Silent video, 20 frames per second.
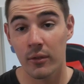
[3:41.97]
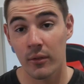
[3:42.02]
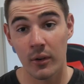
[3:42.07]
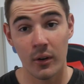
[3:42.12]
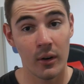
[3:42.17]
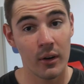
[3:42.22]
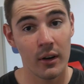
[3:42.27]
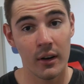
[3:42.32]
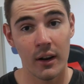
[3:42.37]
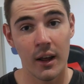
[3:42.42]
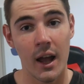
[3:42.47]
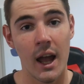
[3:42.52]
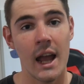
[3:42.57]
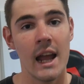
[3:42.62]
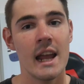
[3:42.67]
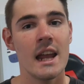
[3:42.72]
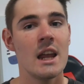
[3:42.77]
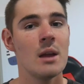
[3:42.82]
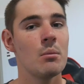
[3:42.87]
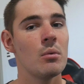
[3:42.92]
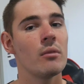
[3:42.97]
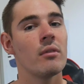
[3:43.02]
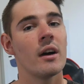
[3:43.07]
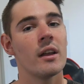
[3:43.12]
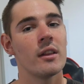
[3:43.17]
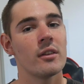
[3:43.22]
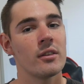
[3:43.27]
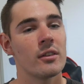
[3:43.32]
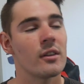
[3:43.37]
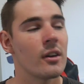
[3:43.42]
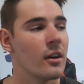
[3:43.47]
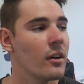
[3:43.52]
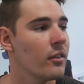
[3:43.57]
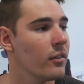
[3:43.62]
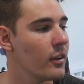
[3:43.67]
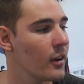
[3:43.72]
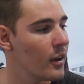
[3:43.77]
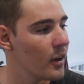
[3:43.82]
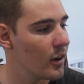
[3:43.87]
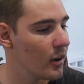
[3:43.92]
got a heap of other
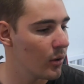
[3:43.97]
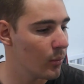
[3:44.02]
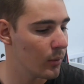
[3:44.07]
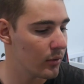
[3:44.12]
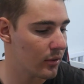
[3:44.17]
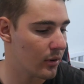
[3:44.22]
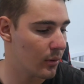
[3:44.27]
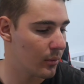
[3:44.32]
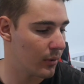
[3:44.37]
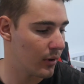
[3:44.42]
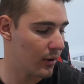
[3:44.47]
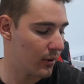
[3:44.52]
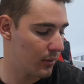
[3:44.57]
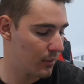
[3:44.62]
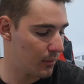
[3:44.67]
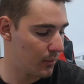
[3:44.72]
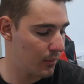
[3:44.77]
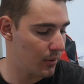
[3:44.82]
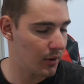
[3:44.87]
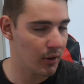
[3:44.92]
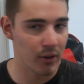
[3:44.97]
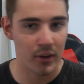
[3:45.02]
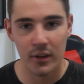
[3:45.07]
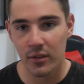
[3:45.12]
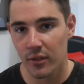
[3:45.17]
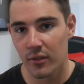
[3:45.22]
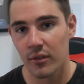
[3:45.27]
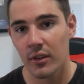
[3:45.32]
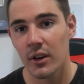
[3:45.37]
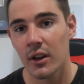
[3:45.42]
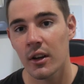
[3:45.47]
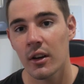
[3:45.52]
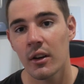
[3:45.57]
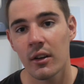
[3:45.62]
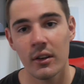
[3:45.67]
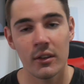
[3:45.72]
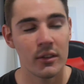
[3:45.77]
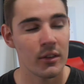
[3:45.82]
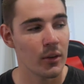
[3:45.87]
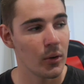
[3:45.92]
stuff, which I will go through in a different video.
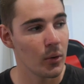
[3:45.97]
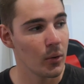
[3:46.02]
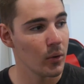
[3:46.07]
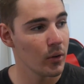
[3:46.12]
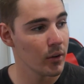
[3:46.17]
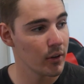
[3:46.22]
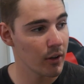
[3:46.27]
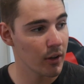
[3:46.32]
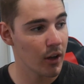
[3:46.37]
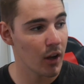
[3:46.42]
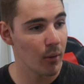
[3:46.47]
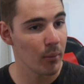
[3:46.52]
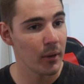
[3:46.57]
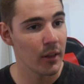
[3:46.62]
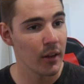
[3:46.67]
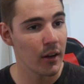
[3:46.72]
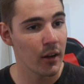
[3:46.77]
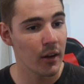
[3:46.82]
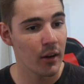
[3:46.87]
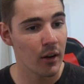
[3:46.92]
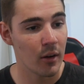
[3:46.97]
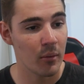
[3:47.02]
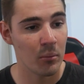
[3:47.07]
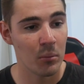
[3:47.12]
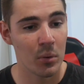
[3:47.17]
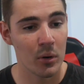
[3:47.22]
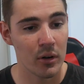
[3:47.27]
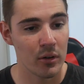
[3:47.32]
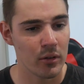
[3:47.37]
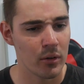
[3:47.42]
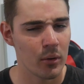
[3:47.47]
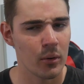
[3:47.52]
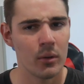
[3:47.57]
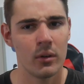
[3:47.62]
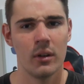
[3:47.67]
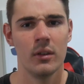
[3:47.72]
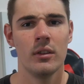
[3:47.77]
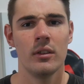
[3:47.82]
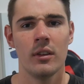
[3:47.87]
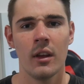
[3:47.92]
It's all in the cupboard there, I'm pretty sure
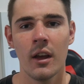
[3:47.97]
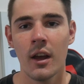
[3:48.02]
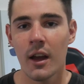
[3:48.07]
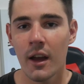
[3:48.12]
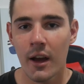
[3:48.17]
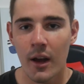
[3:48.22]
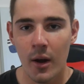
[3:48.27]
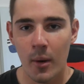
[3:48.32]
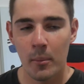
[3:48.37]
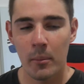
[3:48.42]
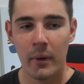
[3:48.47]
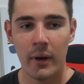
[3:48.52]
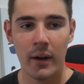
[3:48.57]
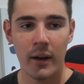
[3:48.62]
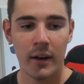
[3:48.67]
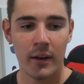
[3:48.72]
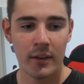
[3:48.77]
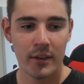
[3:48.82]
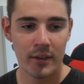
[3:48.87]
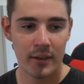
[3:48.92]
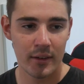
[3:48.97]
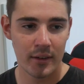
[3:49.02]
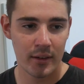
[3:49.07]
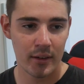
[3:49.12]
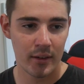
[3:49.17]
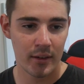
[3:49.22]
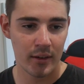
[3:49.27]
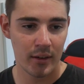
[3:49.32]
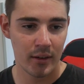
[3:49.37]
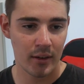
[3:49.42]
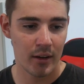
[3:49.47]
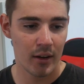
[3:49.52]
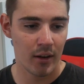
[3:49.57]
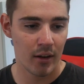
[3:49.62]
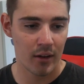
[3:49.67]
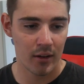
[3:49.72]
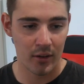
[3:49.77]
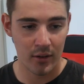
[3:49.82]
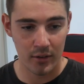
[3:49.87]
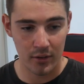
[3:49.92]
it is. But yeah,
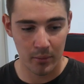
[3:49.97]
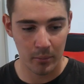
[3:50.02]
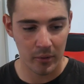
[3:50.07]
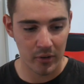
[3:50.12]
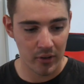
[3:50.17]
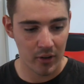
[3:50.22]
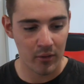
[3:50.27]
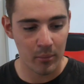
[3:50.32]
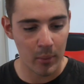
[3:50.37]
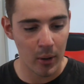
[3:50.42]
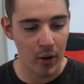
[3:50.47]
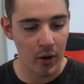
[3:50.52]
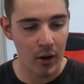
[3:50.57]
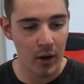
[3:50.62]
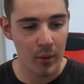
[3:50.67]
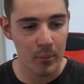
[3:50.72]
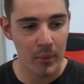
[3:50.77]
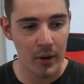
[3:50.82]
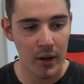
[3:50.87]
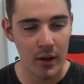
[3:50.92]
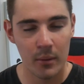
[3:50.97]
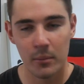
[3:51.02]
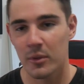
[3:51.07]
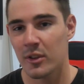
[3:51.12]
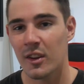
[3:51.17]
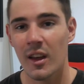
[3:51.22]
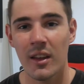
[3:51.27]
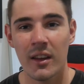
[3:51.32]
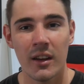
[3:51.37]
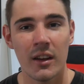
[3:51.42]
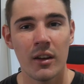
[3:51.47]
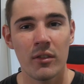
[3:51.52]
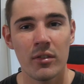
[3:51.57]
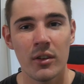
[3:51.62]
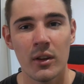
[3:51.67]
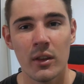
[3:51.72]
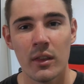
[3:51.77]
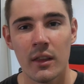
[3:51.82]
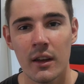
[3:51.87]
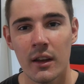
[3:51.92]
and I got some stuff behind me. I'm selling a
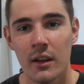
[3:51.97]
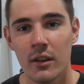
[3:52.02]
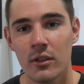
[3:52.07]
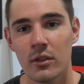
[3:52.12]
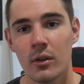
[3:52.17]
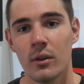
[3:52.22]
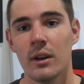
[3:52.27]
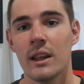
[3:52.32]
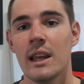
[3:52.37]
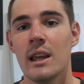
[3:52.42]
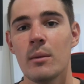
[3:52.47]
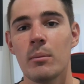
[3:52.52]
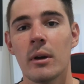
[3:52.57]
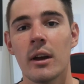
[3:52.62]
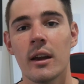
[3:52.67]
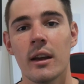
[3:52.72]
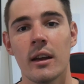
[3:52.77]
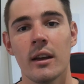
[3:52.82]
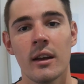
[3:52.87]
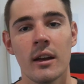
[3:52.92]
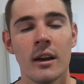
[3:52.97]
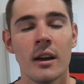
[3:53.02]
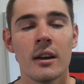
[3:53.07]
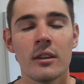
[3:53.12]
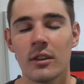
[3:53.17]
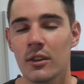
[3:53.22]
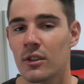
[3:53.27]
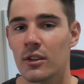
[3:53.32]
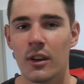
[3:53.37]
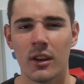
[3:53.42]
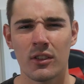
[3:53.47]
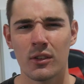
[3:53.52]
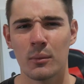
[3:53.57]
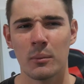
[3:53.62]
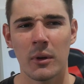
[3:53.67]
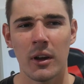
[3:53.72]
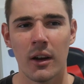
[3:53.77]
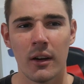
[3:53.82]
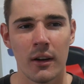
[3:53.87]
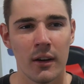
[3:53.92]
few things on eBay, just like some
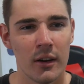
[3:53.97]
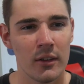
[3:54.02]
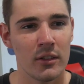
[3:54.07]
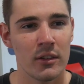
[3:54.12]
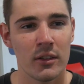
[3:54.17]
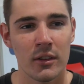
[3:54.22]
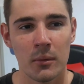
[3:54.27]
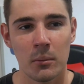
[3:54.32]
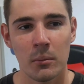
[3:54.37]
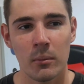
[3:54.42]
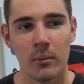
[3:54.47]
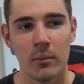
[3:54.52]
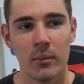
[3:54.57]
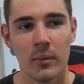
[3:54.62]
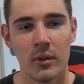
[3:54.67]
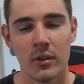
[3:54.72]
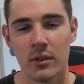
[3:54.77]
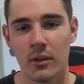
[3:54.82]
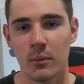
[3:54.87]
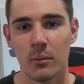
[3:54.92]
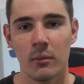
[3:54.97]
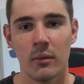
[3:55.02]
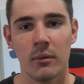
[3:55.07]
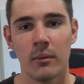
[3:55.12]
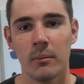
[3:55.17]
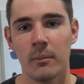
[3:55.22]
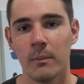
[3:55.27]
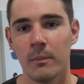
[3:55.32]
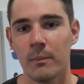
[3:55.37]
cards, some,